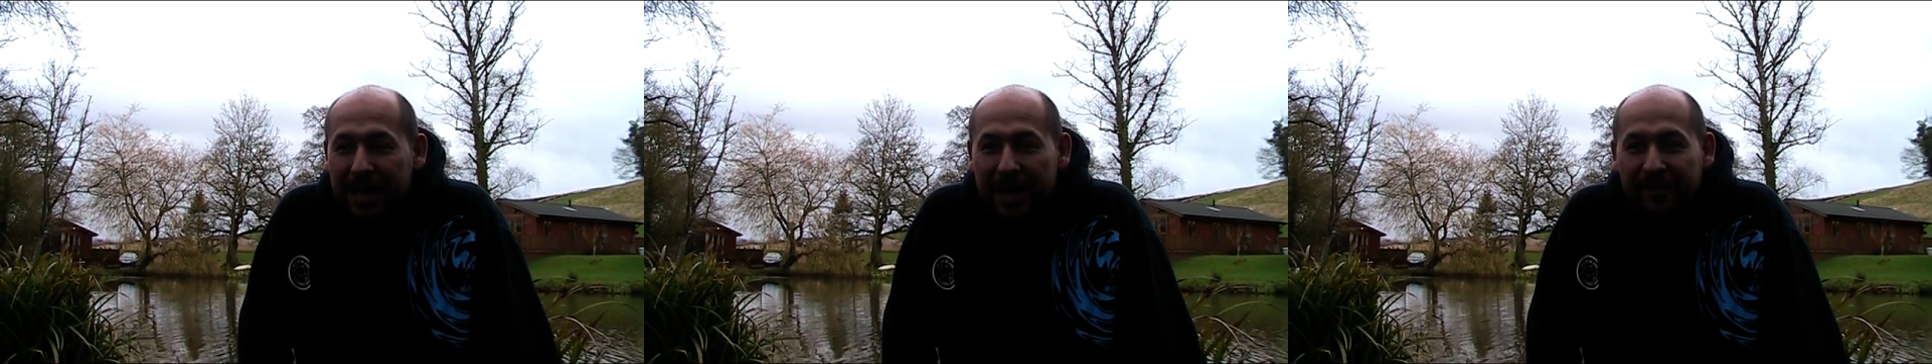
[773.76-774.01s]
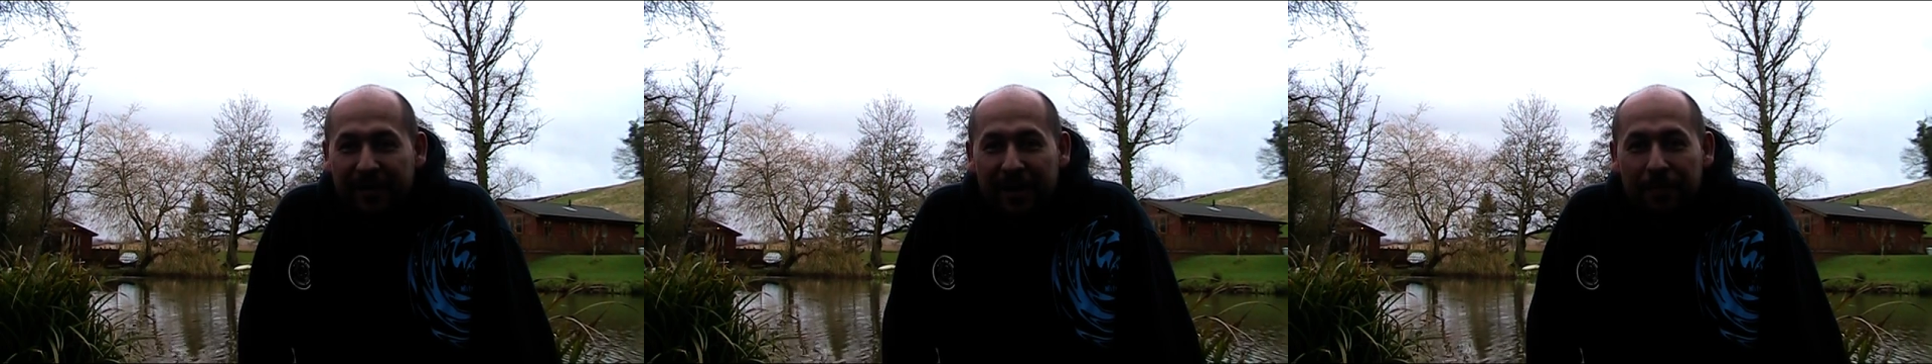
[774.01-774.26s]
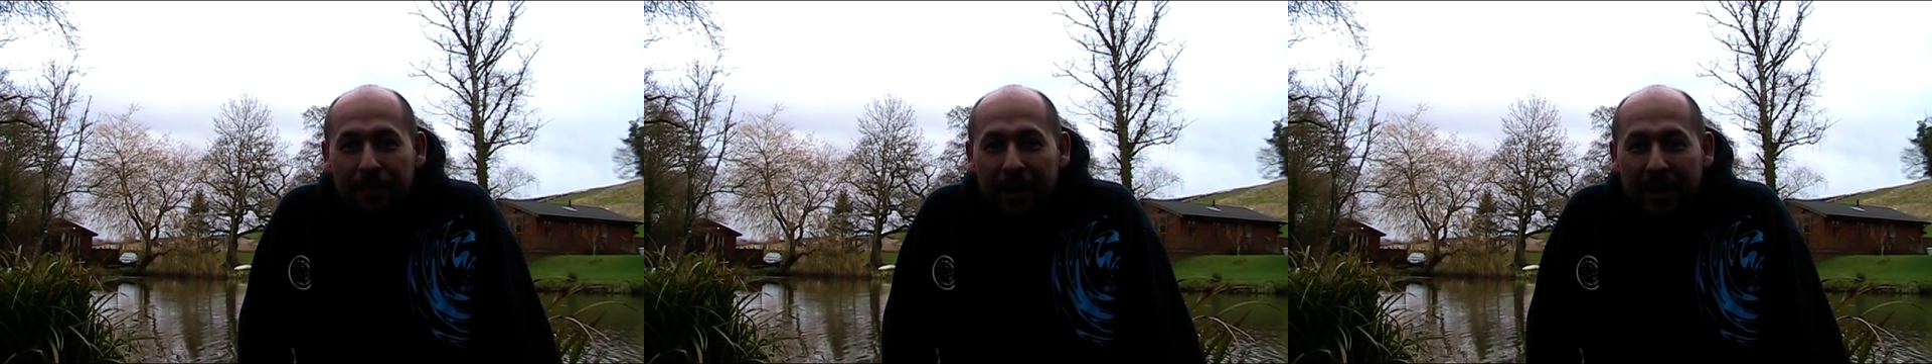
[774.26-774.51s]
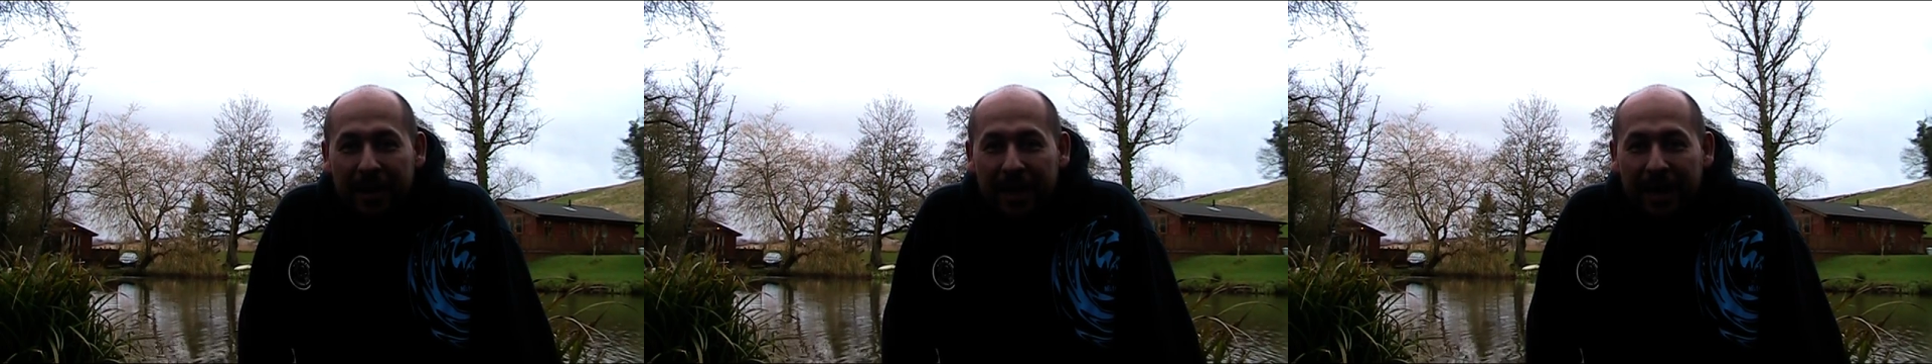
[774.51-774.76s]
if
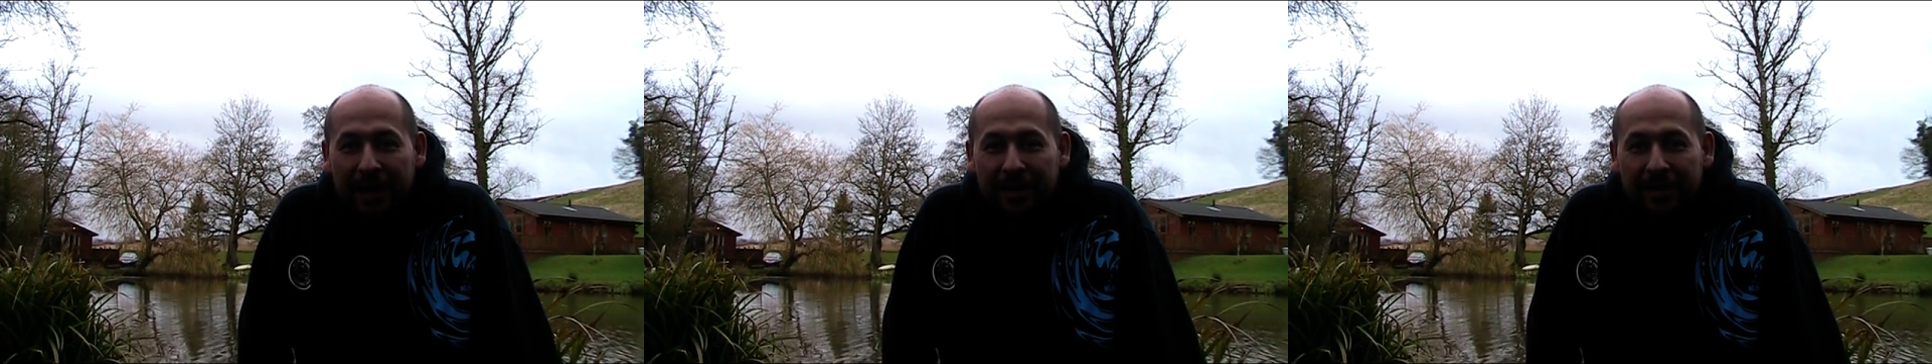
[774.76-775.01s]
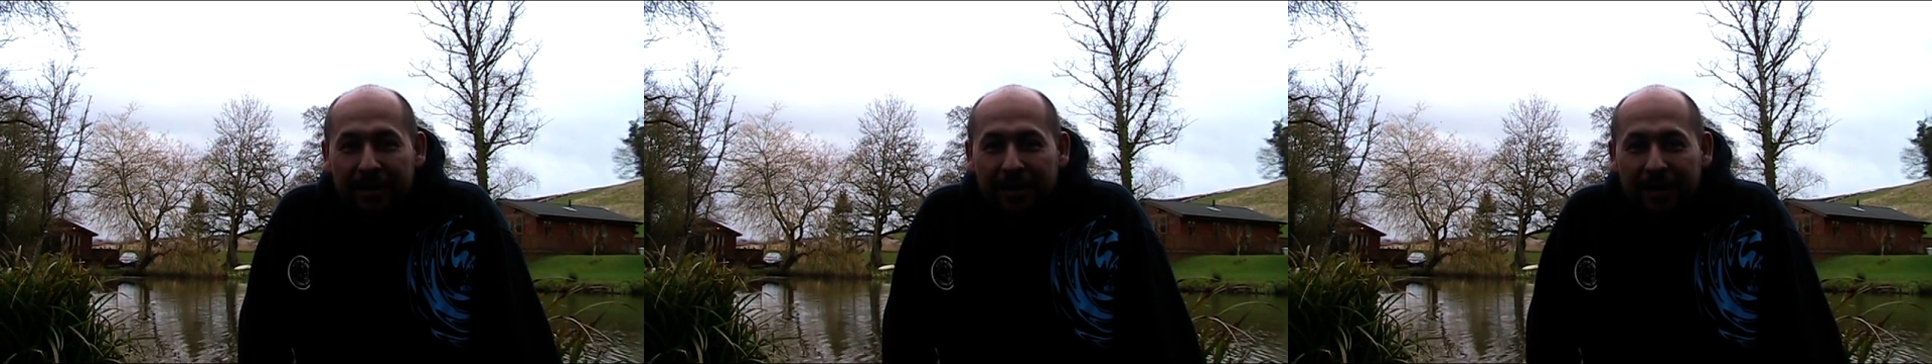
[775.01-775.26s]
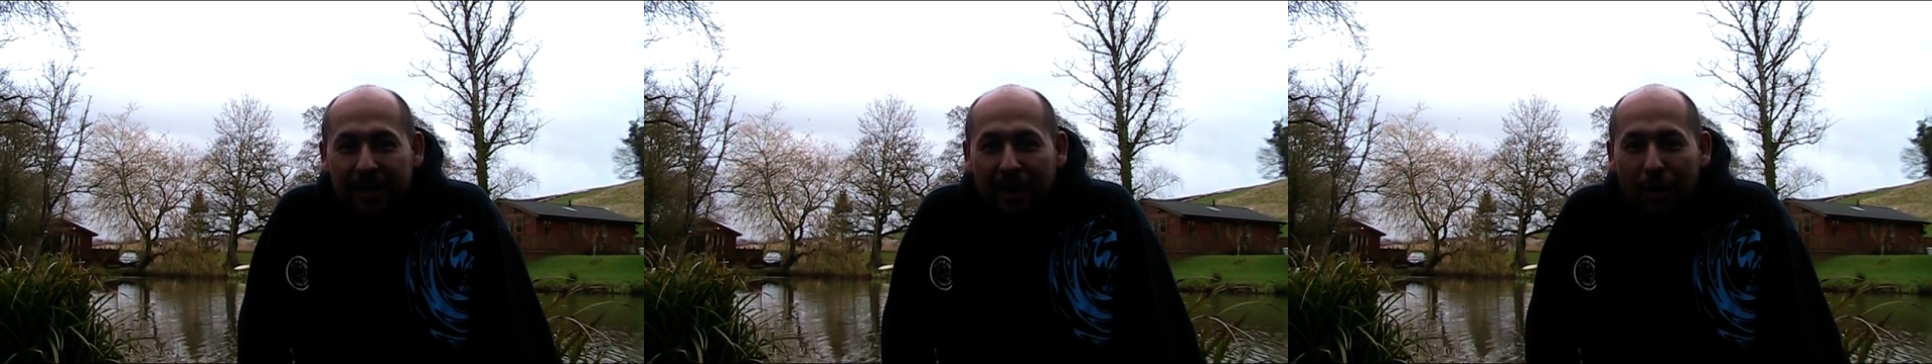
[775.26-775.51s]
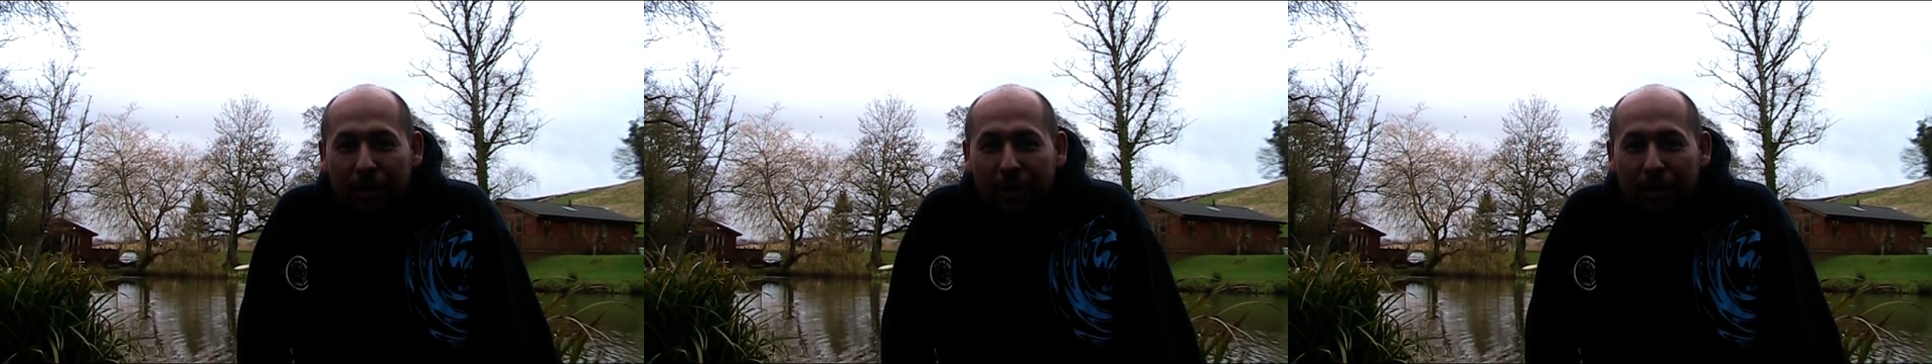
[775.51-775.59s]
combining a